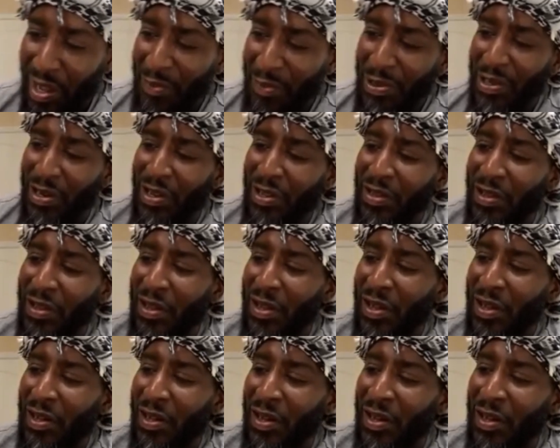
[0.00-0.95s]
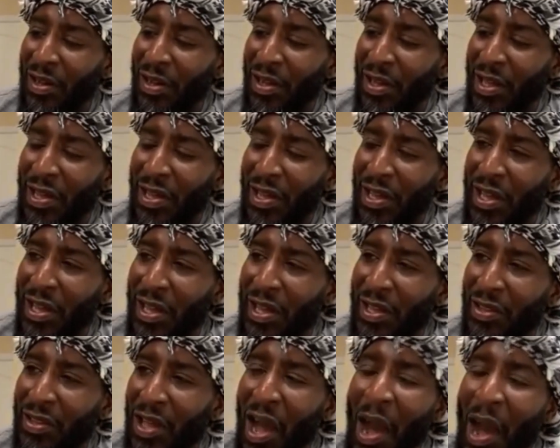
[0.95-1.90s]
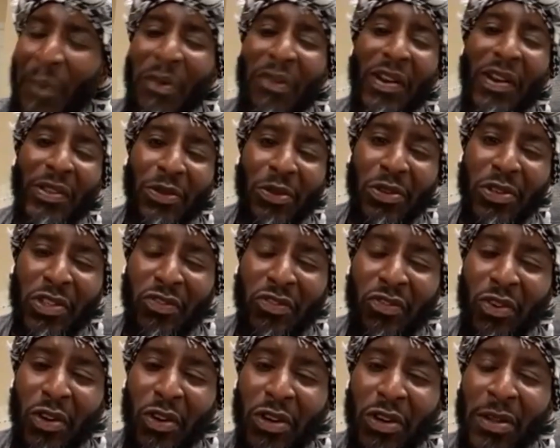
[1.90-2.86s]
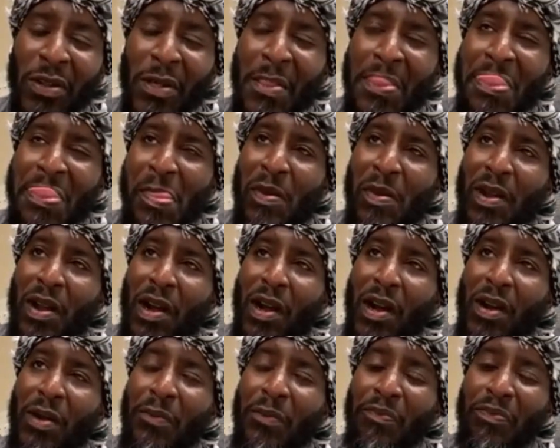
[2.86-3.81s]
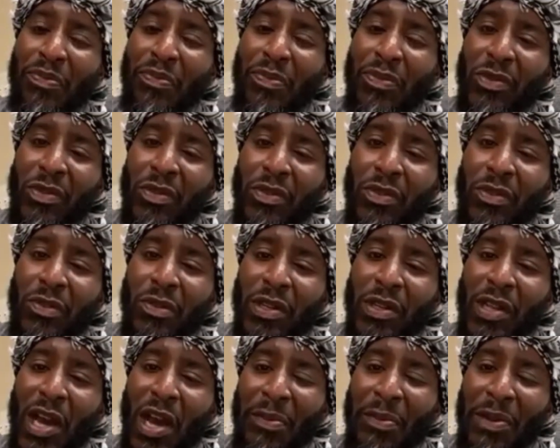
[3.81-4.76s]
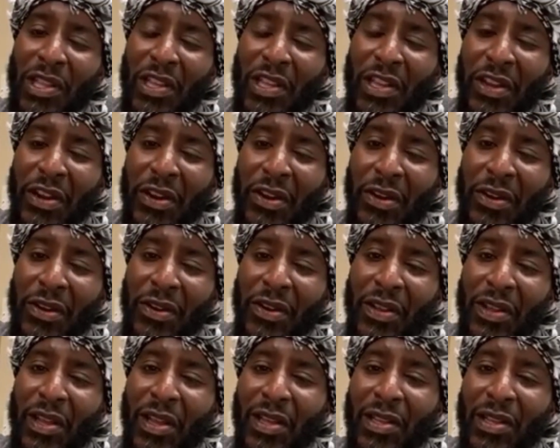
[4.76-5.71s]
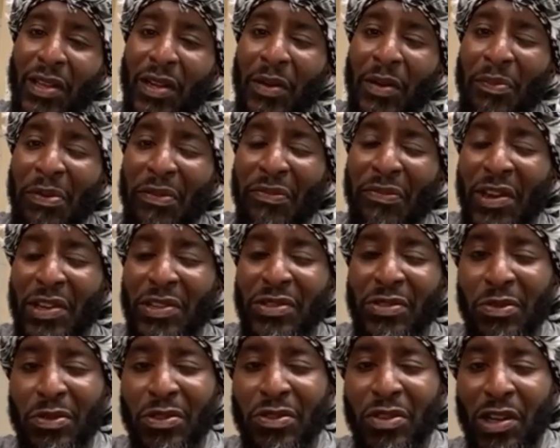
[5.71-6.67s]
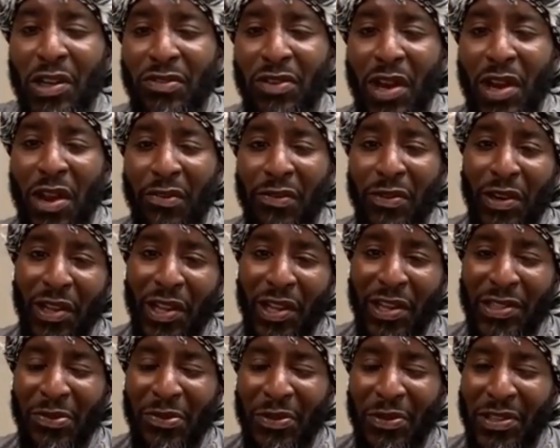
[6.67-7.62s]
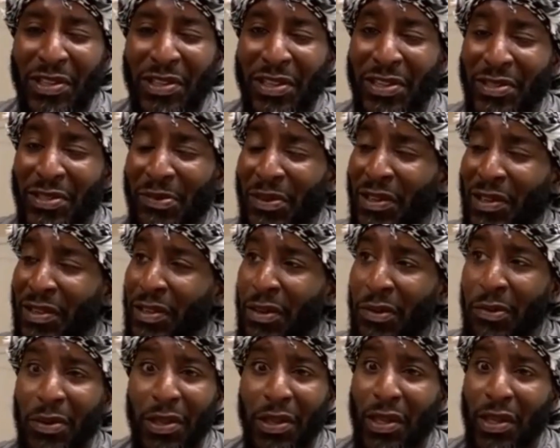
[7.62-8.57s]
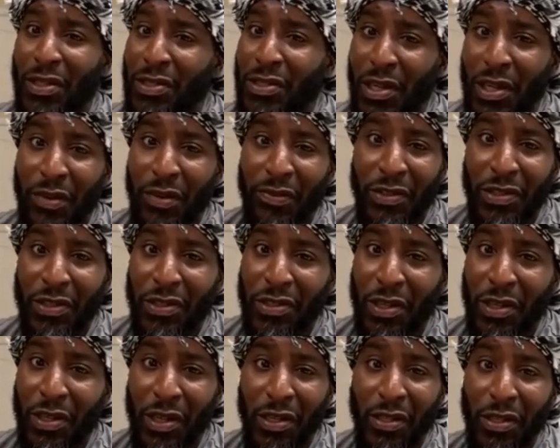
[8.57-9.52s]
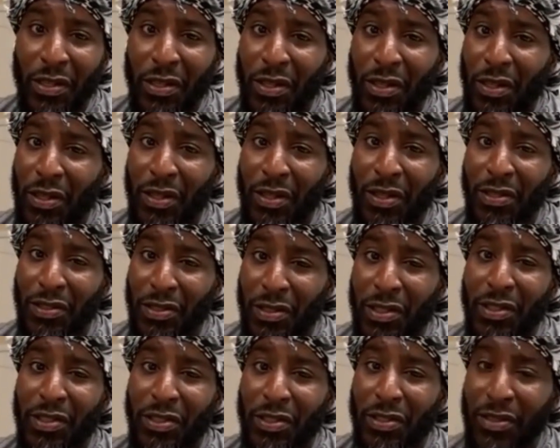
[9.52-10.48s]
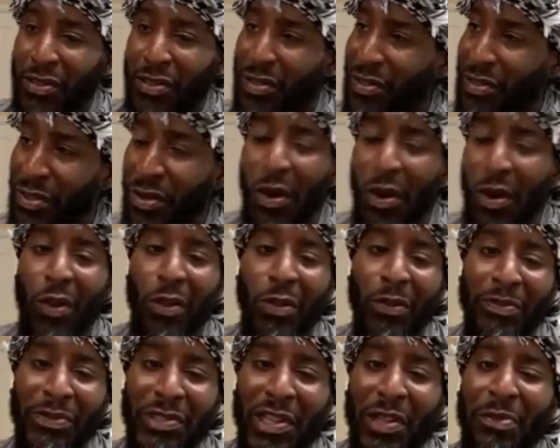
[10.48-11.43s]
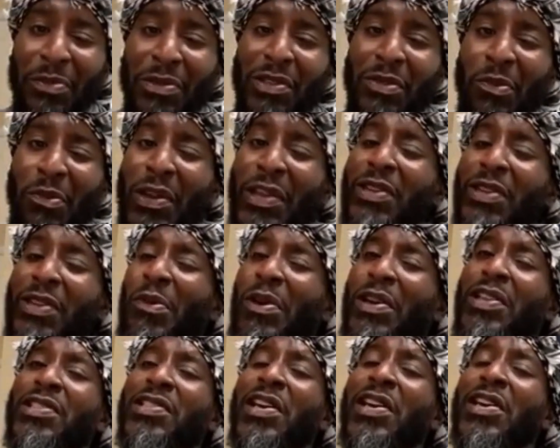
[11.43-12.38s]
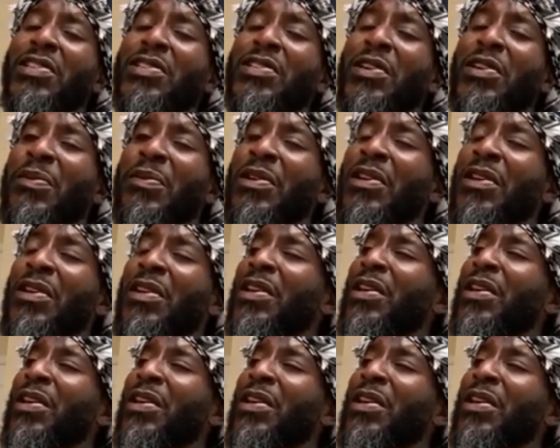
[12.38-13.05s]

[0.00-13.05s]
I've been operating through the store, through the nom de guerre, professional truck driver for the last 20 years. I'm like, yo, we ain't got time for this. Let's get this, call him, tell him to wake his ass up.